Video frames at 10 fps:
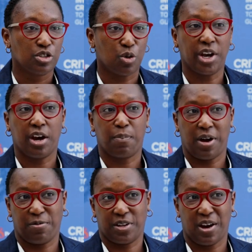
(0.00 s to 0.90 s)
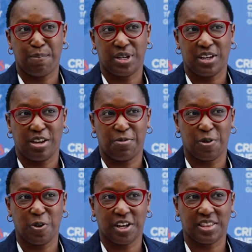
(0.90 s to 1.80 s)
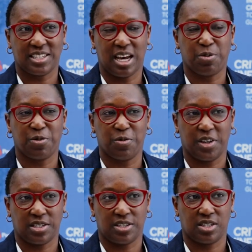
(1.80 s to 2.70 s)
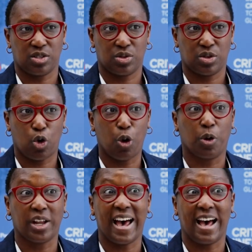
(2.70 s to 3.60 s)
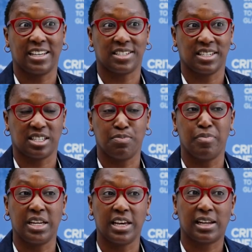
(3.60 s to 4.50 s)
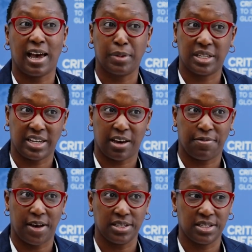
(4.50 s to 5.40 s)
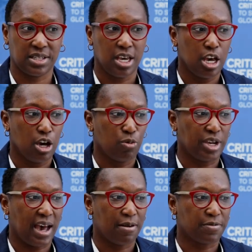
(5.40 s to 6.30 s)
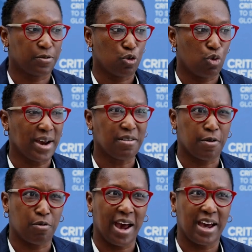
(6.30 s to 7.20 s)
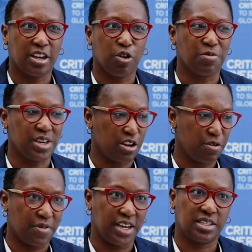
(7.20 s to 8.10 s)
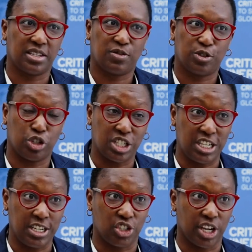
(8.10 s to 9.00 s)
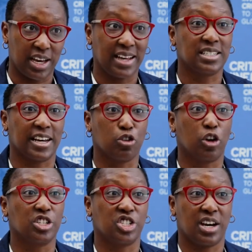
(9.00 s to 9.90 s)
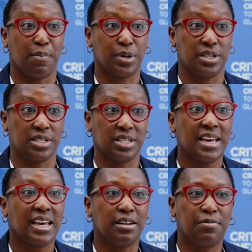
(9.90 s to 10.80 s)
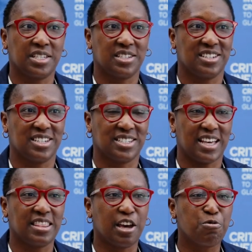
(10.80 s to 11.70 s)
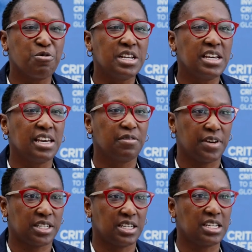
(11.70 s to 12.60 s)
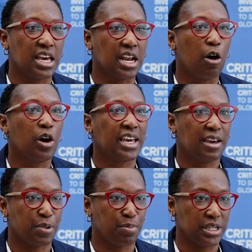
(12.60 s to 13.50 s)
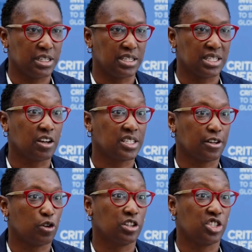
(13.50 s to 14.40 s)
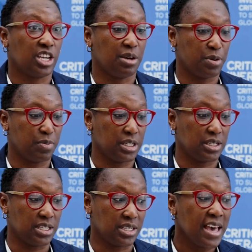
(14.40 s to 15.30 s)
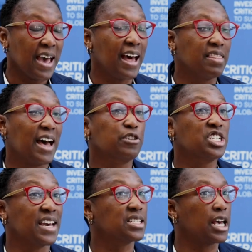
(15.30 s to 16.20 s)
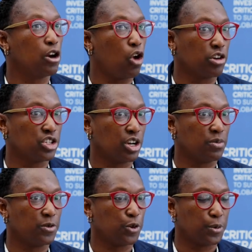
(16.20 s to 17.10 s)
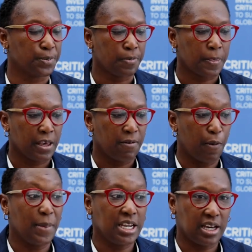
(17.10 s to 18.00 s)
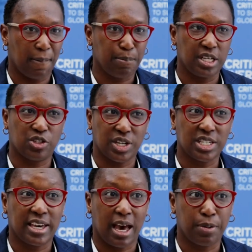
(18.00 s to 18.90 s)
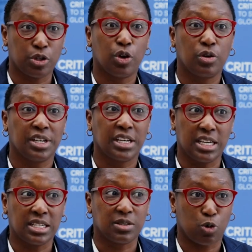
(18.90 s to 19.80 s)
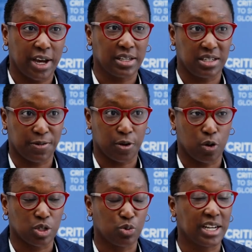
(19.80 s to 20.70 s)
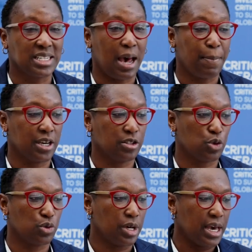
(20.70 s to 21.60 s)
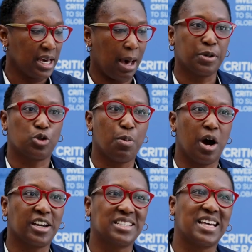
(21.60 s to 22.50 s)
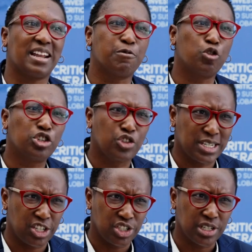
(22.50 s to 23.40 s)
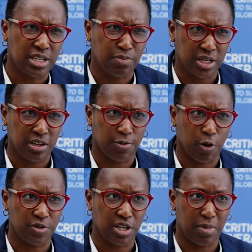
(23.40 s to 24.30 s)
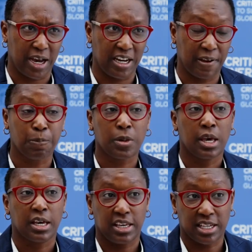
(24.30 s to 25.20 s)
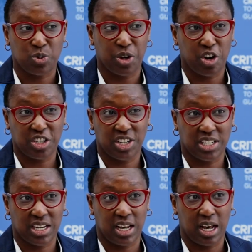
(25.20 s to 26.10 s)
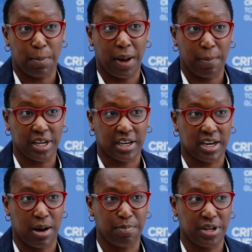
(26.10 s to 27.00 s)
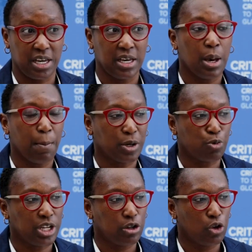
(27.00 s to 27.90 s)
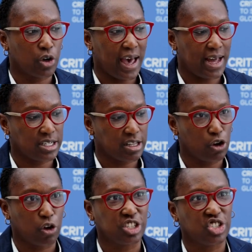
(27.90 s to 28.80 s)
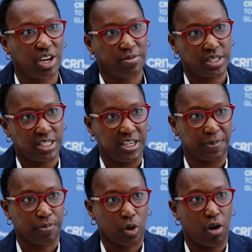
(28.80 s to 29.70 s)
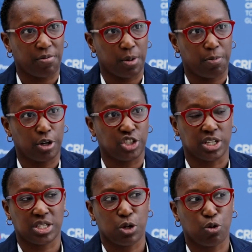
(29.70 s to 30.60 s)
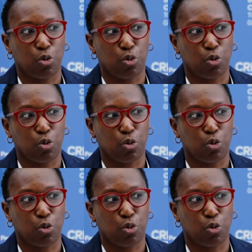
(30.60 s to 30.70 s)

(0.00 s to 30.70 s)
So we're a private company, and if you look at the type of investors KoBold has, it's many climate tech funds. We have quite a variety of innovative, strategic, and technology companies invested in us. And they're really invested in our capabilities, our technology capabilities. And that takes a long term view for many companies, raising capital is quite difficult. We're tapping into capital markets that have not traditionally been involved in mining. Yes, we're not yet a, a public company, but we look at the longevity of the projects.